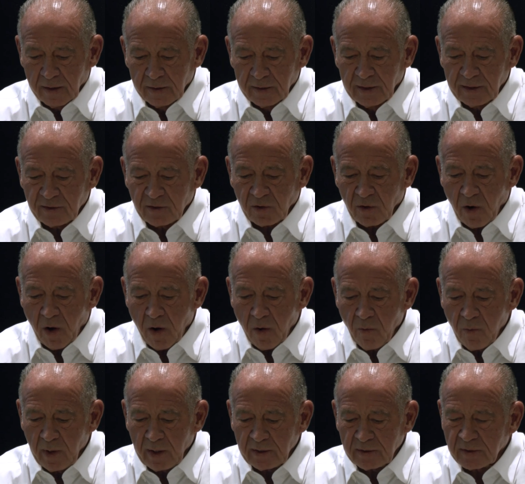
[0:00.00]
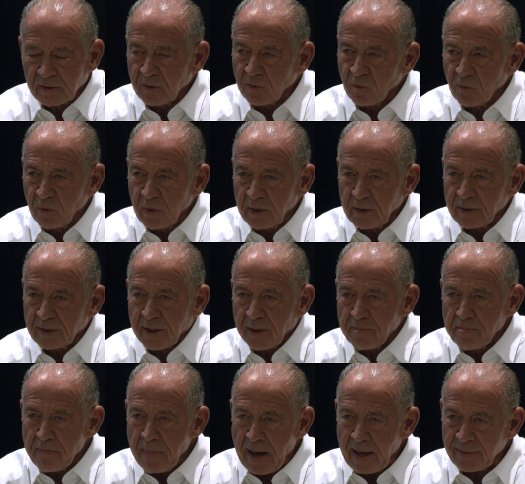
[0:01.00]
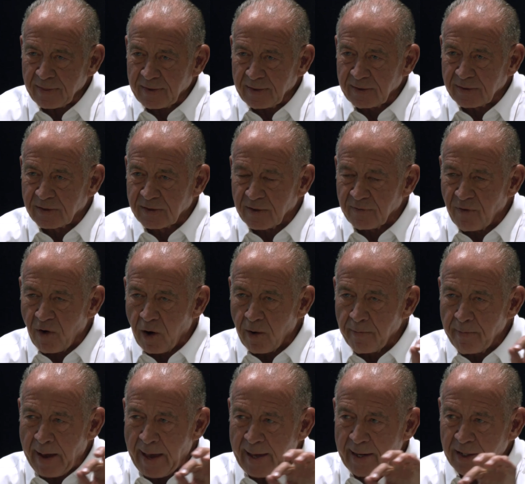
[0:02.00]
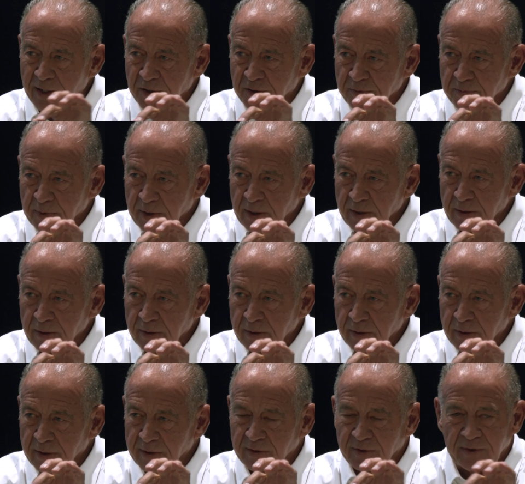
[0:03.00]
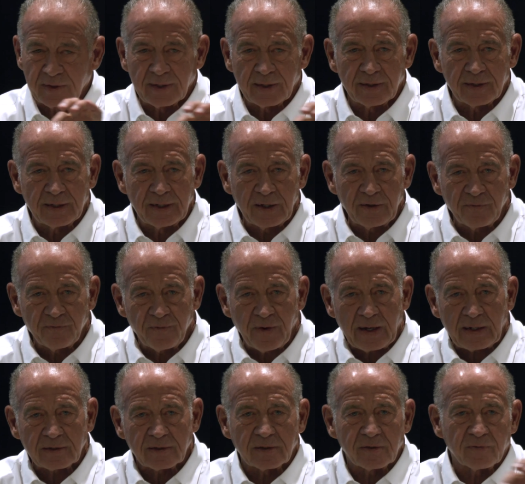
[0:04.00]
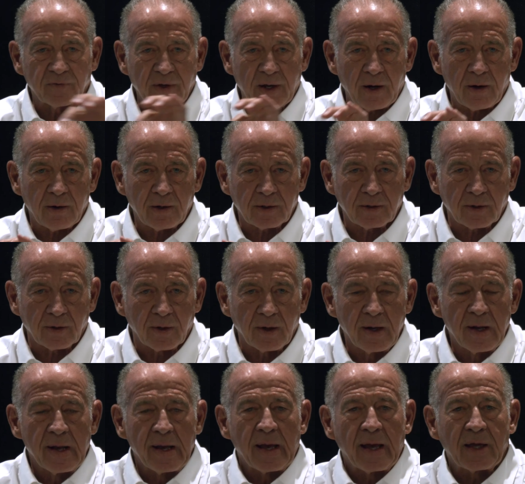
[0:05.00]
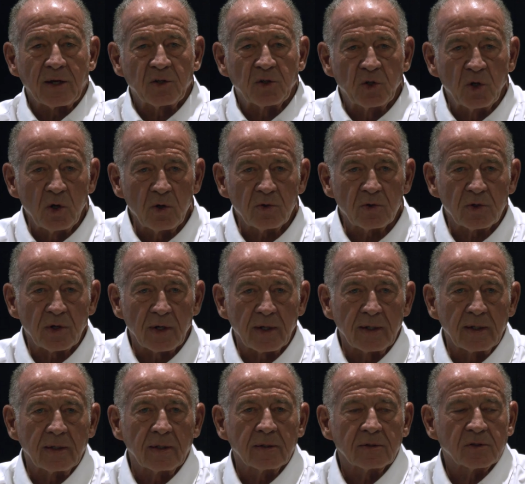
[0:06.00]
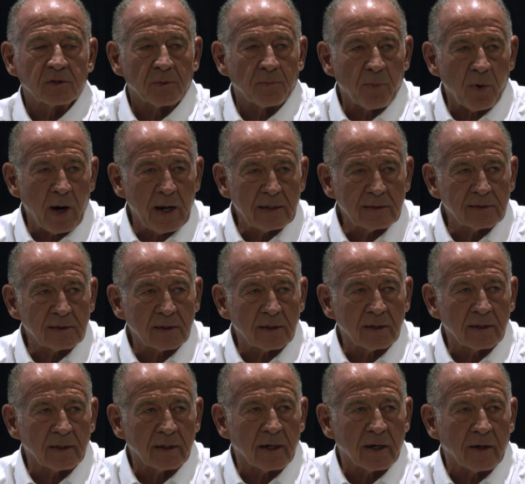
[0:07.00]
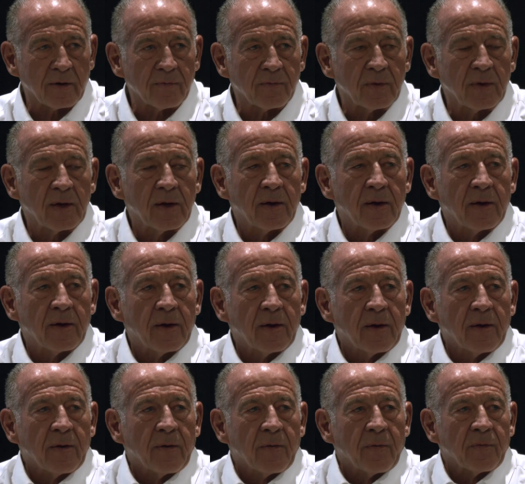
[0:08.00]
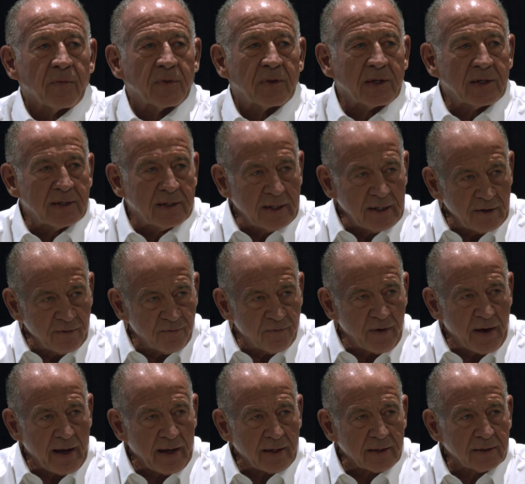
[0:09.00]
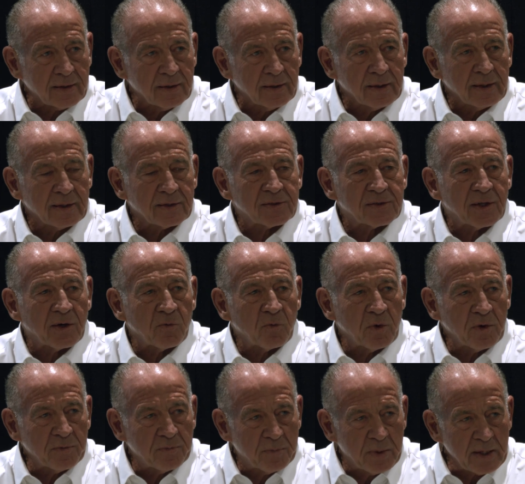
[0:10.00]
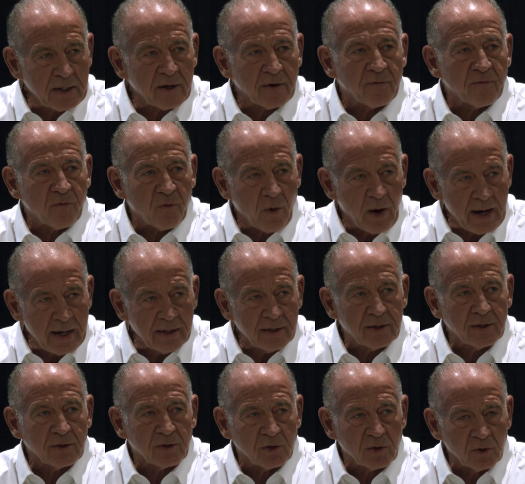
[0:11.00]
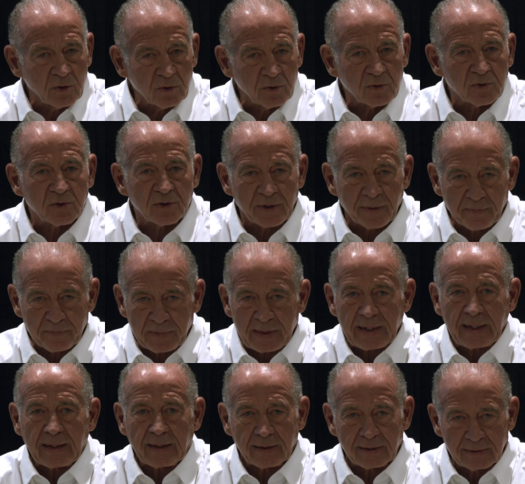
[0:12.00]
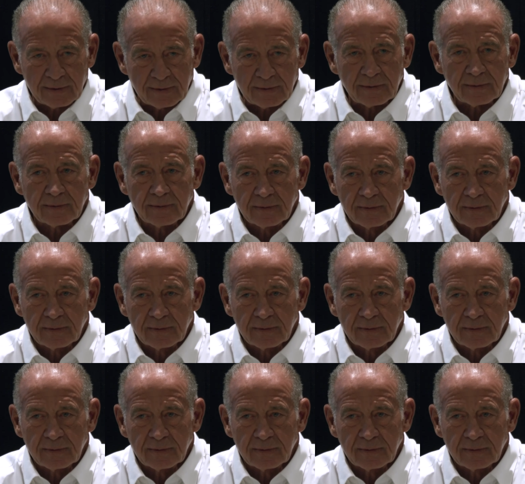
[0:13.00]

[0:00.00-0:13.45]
These are all ways that the methods of our management is the defects of character. And usually, surprisingly enough, the defect is that we've been afraid to use some things.